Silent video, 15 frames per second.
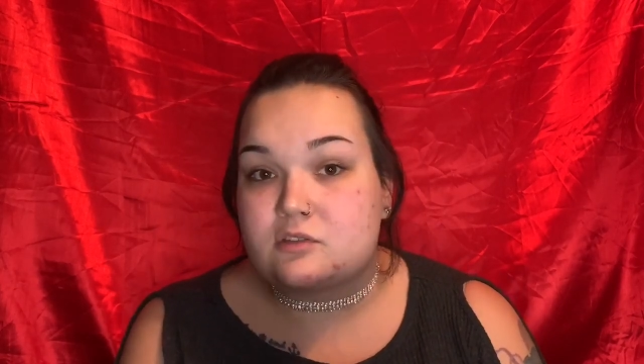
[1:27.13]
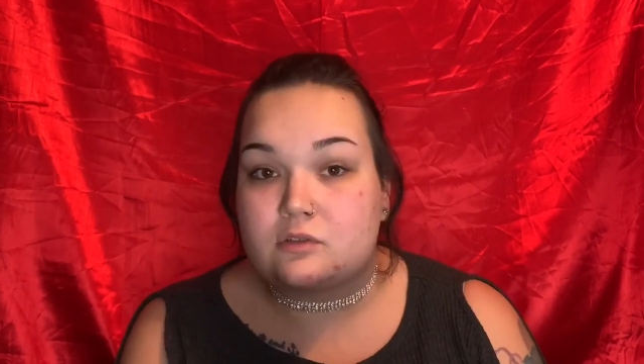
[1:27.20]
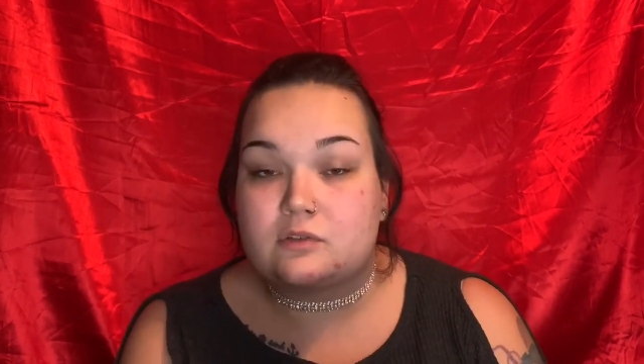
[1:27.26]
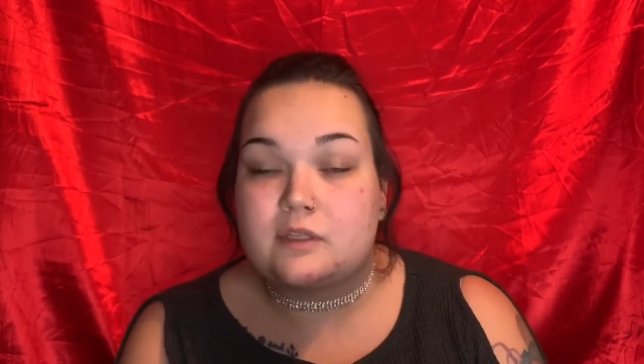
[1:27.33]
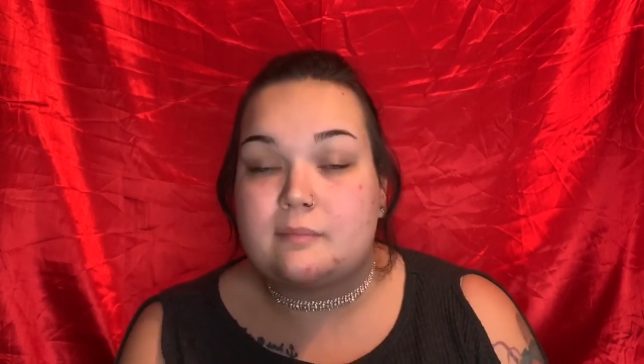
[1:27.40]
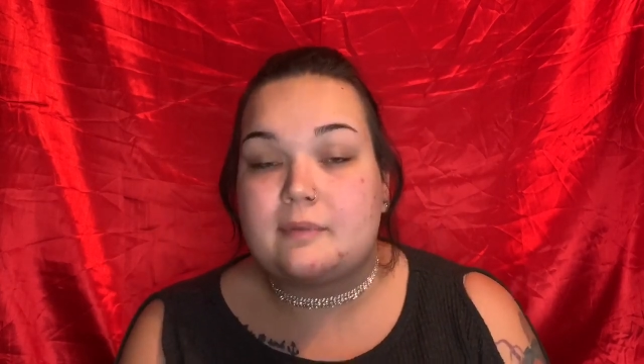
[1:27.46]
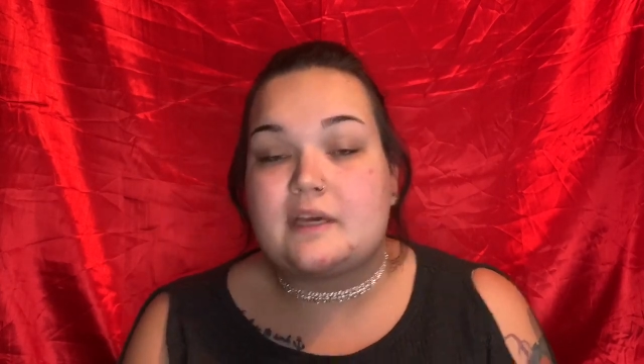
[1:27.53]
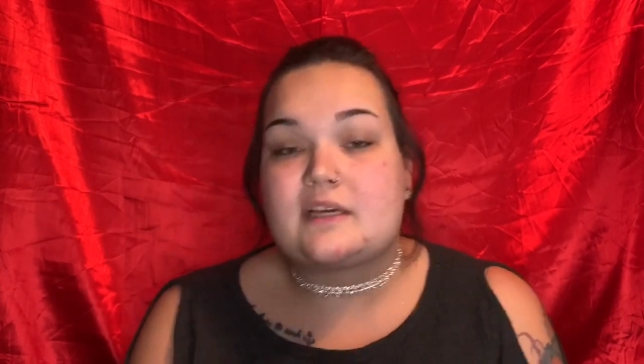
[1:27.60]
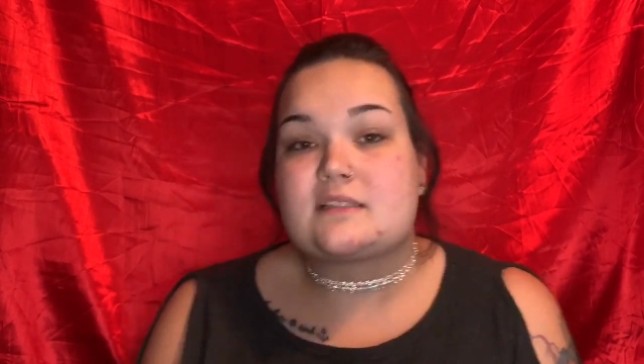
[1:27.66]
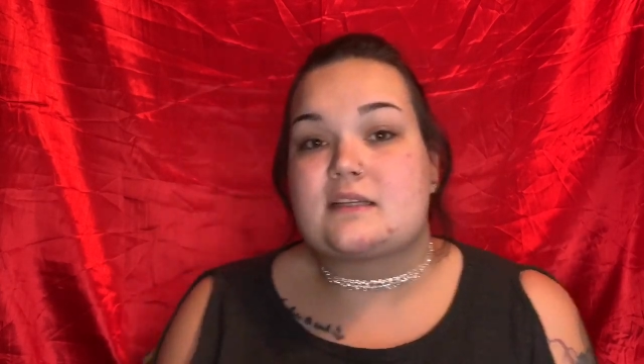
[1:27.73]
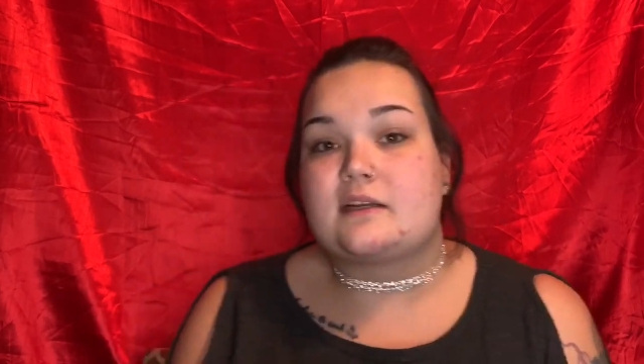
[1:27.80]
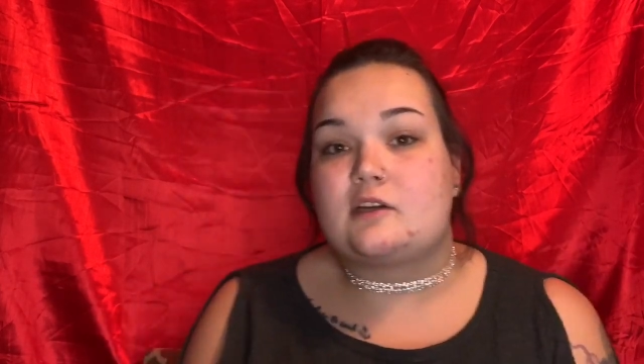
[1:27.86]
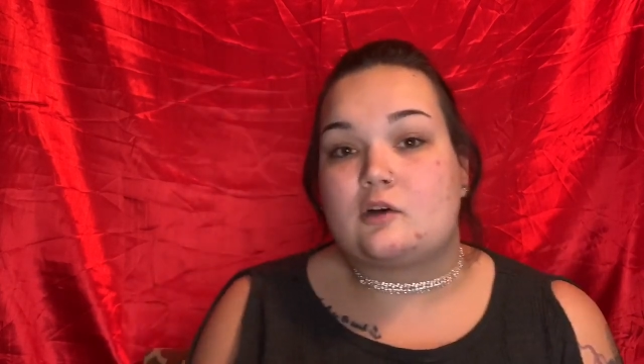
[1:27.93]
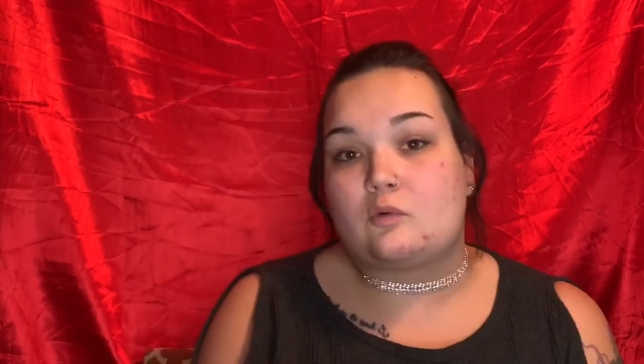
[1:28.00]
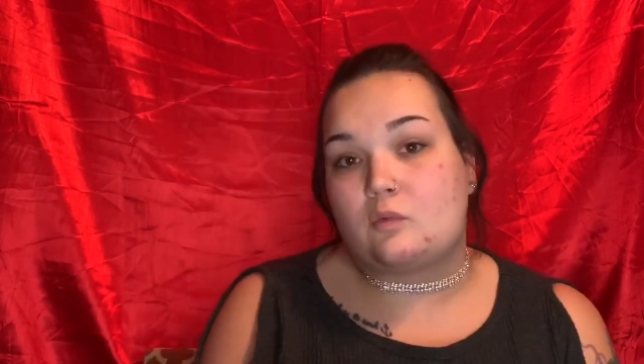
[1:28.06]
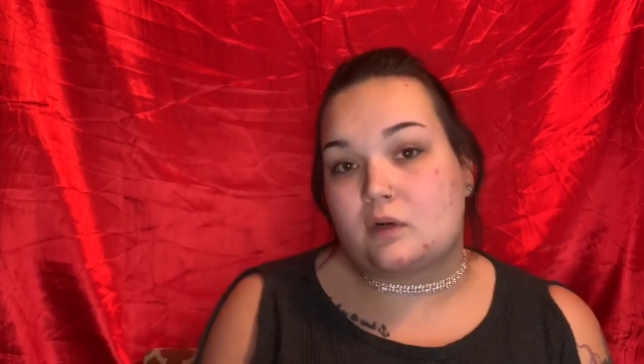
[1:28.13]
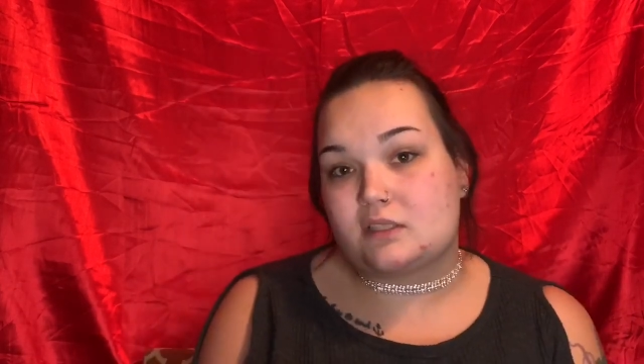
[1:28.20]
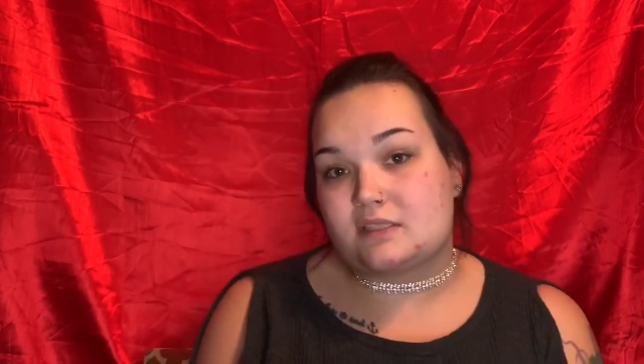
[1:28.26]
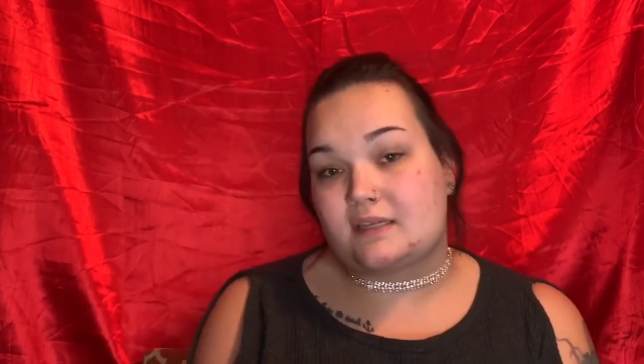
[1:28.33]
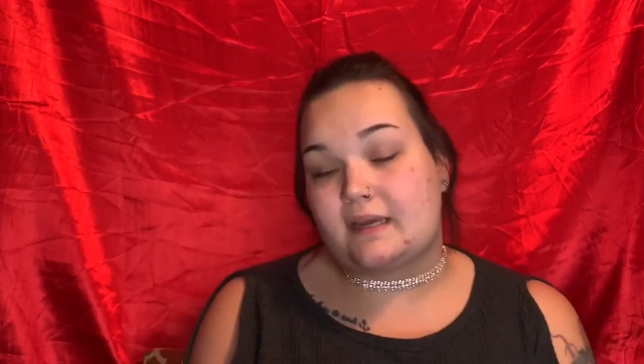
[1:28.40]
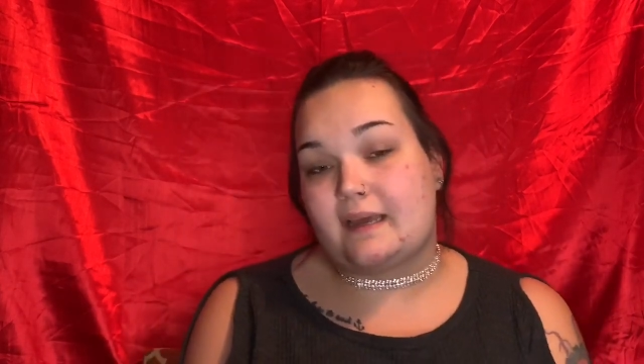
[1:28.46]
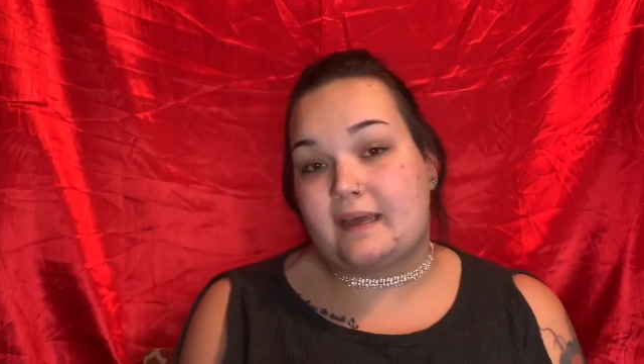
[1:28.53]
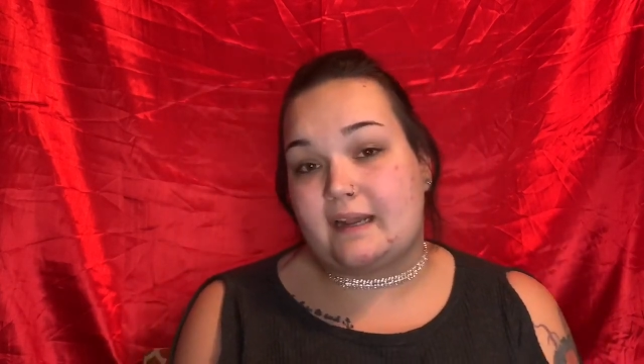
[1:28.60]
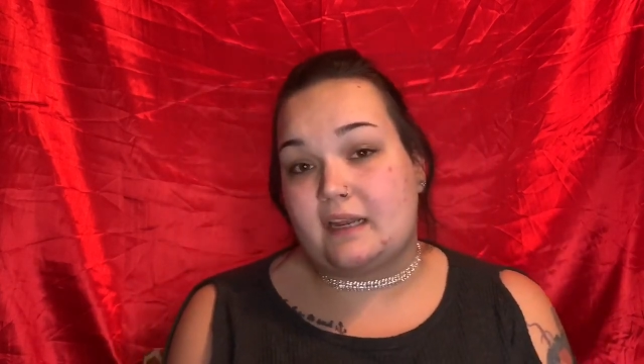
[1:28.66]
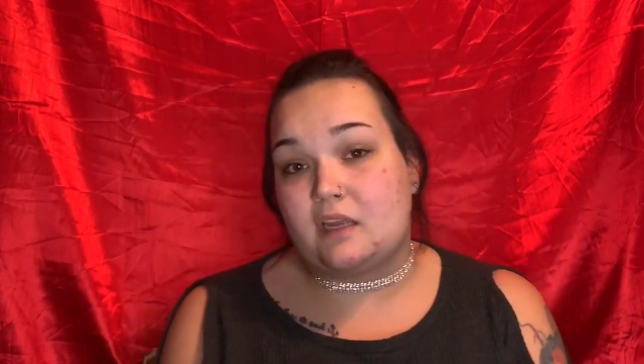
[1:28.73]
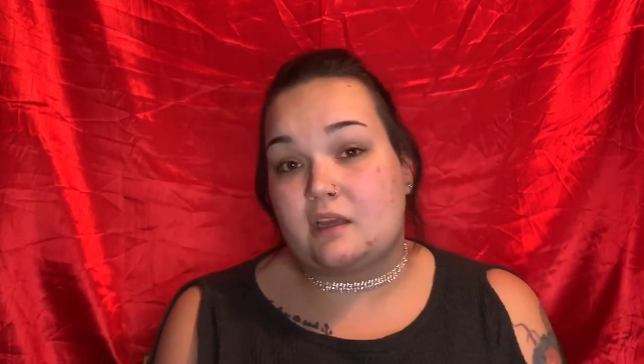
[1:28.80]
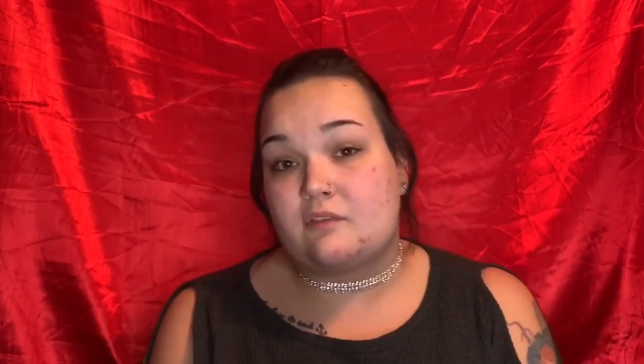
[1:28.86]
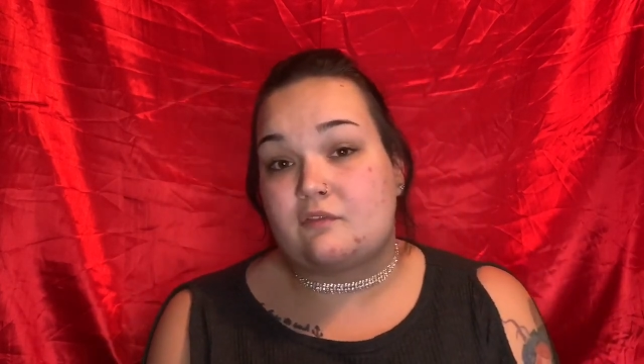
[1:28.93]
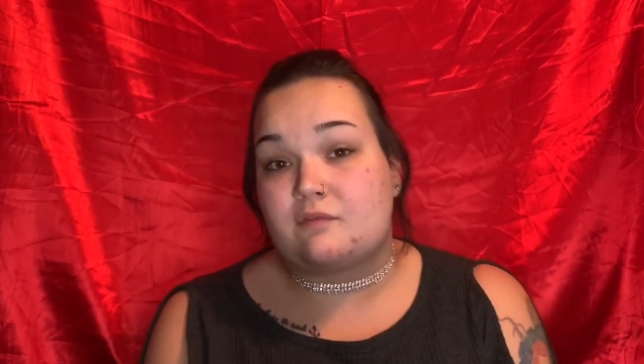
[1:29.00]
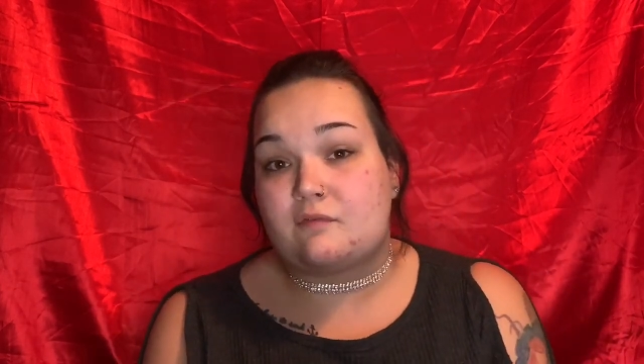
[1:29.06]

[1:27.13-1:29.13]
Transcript: only because I don't want to get any